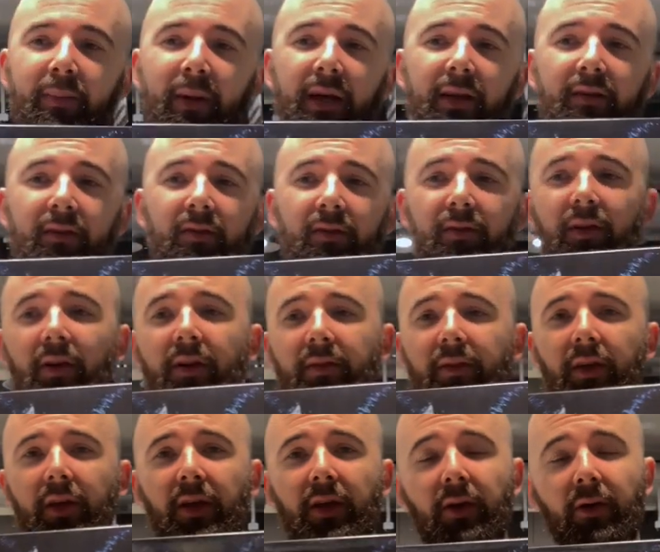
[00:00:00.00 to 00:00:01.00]
bands like
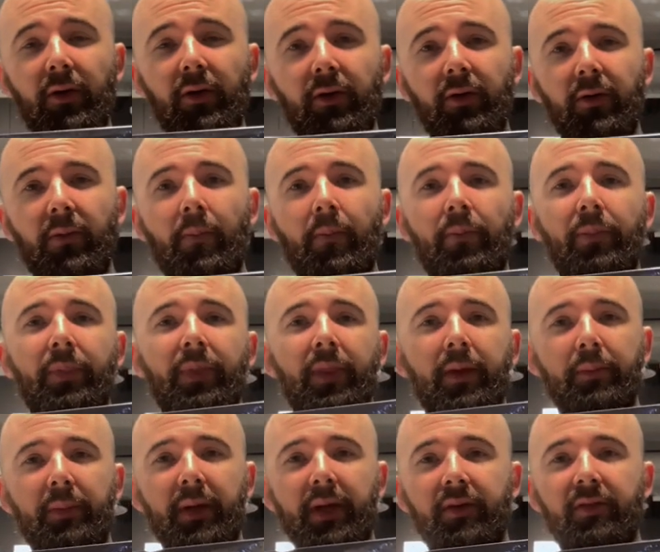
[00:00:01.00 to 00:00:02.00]
The Cure, The
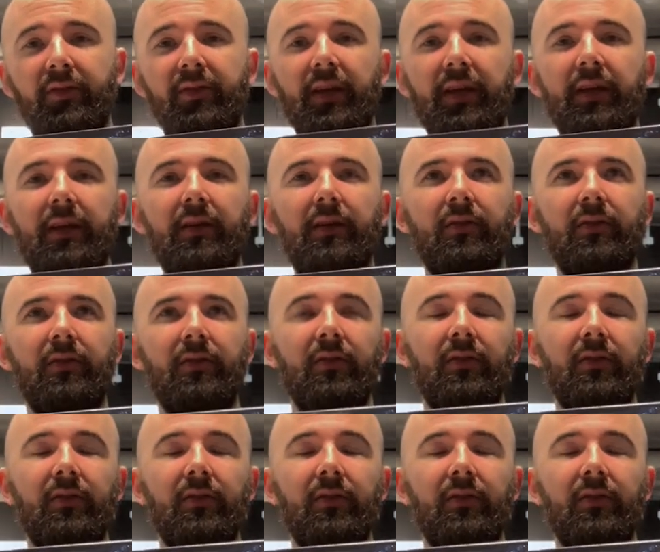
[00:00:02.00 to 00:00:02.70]
Pixies,